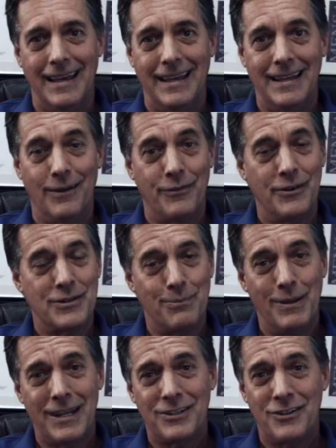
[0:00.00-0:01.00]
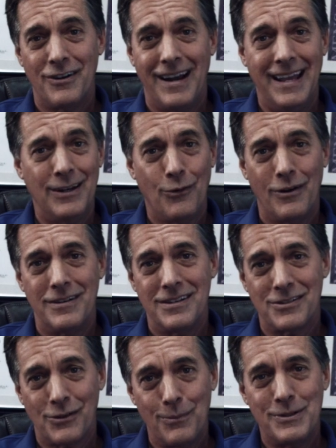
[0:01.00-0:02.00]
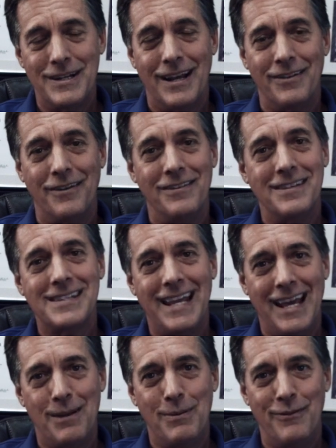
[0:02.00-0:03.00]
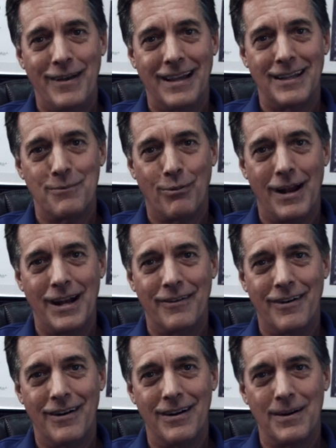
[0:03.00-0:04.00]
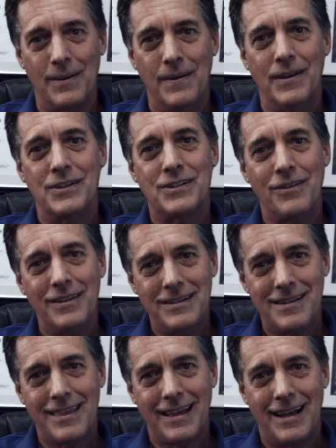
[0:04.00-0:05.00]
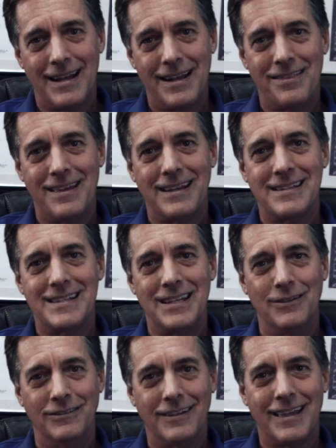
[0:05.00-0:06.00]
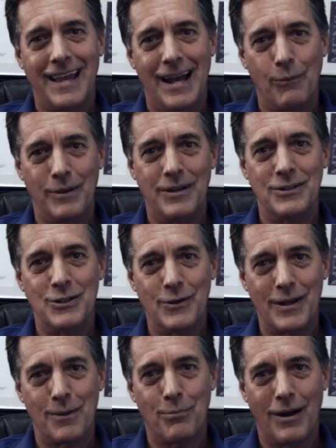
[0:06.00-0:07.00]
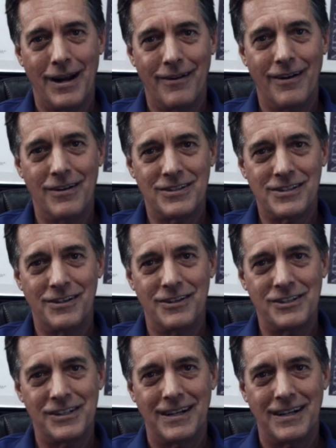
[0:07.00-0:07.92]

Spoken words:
if there's a picture and or a description out there, this can be valid prior art. So these are the kind of things that you look at when you're doing a prior art search.